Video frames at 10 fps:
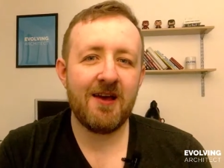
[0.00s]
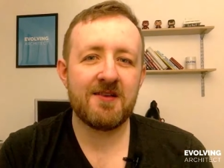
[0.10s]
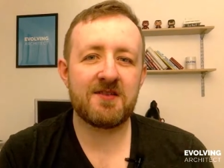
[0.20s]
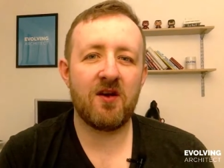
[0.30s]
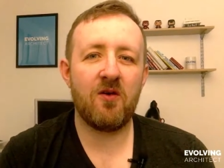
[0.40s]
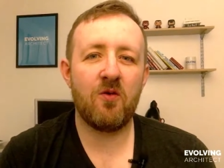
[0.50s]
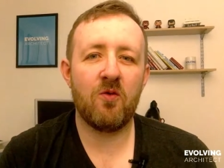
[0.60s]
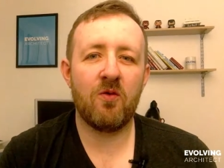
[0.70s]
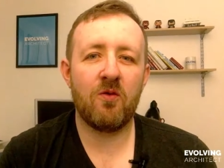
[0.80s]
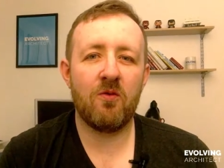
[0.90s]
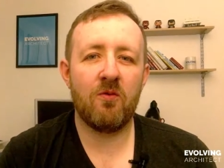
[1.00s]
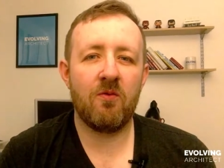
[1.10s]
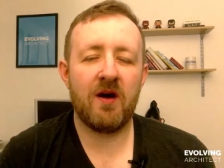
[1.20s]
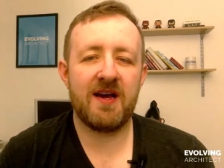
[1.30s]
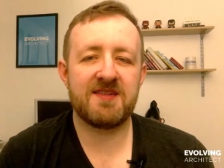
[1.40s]
So
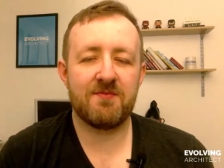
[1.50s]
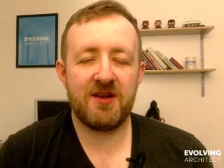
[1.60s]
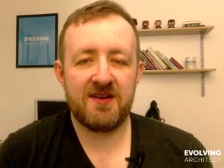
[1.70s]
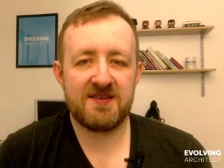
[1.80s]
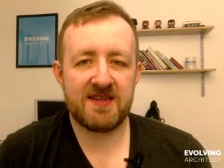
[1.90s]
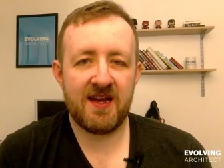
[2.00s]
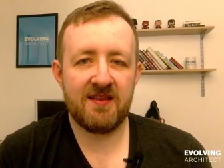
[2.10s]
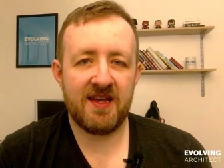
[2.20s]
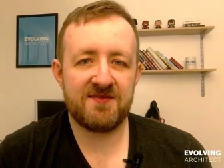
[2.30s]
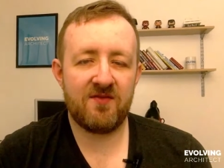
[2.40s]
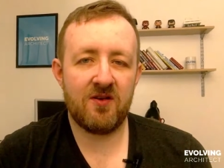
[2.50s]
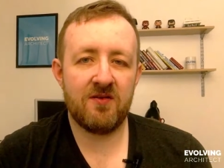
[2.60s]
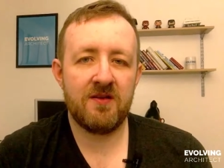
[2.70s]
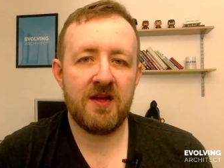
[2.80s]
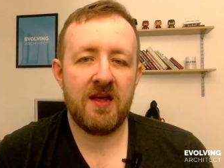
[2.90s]
I submitted a design last
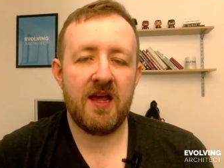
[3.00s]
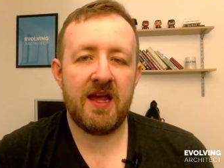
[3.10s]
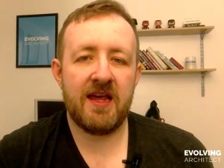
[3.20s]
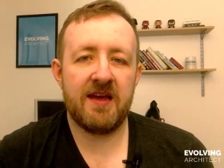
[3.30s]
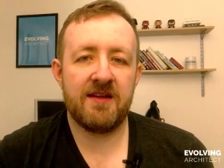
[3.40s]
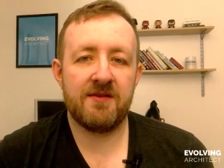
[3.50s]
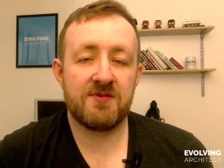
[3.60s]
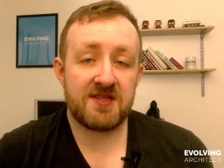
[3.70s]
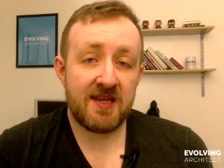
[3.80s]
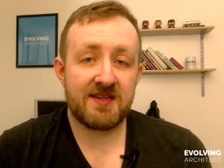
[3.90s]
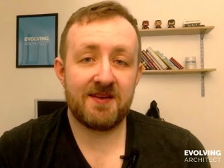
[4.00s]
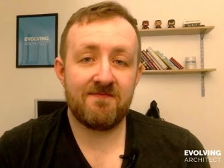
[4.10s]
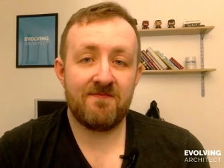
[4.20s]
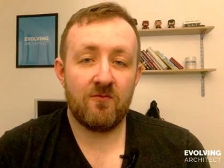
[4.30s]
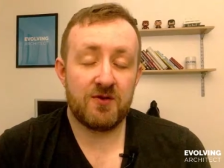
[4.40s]
fall and it was selected,
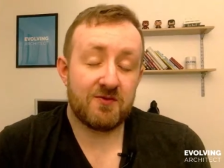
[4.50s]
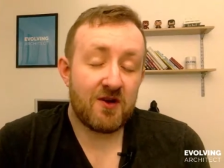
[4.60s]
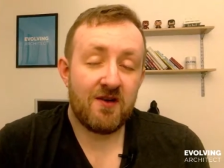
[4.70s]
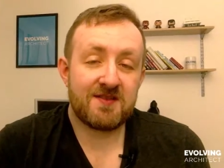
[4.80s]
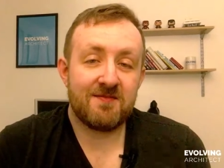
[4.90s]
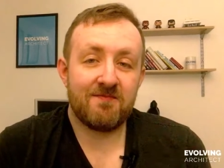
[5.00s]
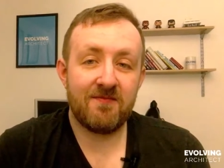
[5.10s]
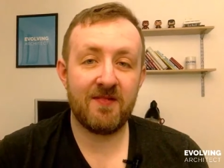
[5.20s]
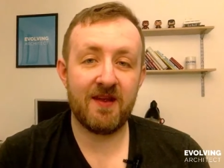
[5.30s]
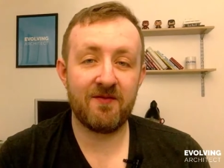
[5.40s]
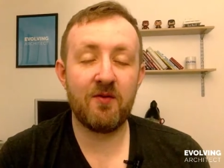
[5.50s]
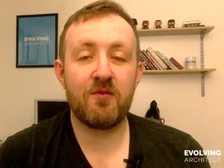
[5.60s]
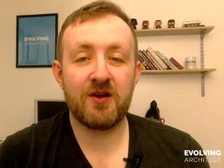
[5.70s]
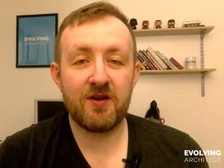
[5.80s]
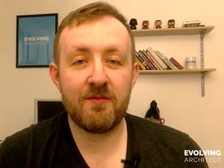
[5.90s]
which was awesome. I felt
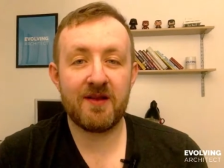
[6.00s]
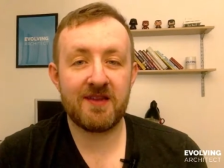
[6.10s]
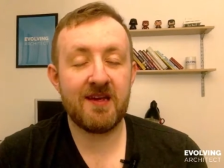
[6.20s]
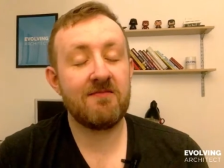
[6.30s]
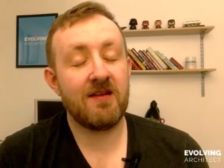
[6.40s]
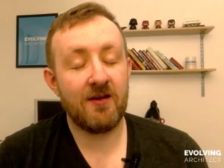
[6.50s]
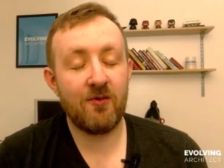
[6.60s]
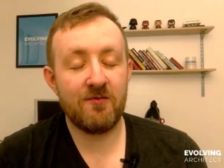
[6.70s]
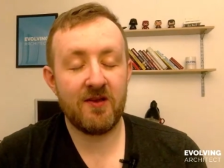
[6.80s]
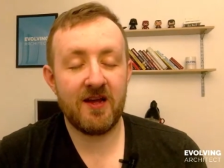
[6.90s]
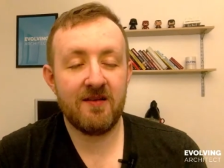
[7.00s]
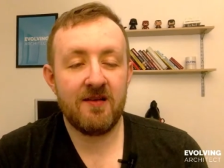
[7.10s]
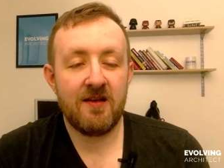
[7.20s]
pretty good about that, I won't lie.